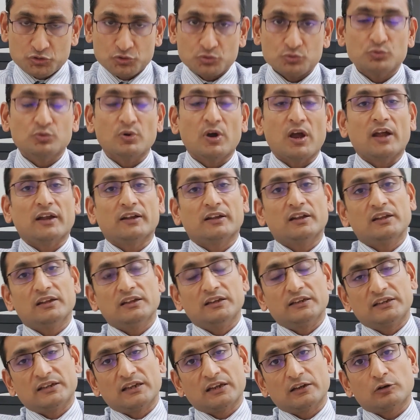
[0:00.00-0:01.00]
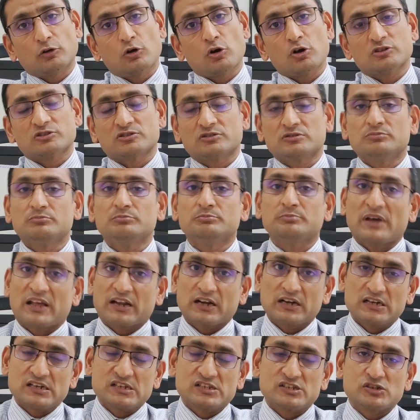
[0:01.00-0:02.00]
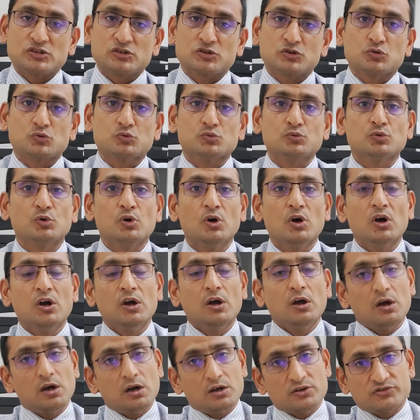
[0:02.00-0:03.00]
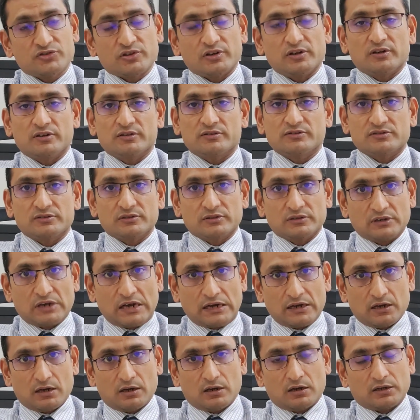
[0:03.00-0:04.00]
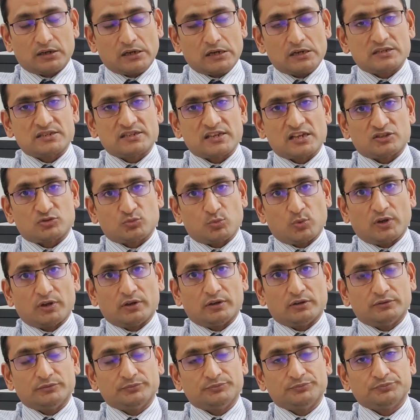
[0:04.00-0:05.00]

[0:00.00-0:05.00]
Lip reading: issue, and it can cause paralysis to kids as well.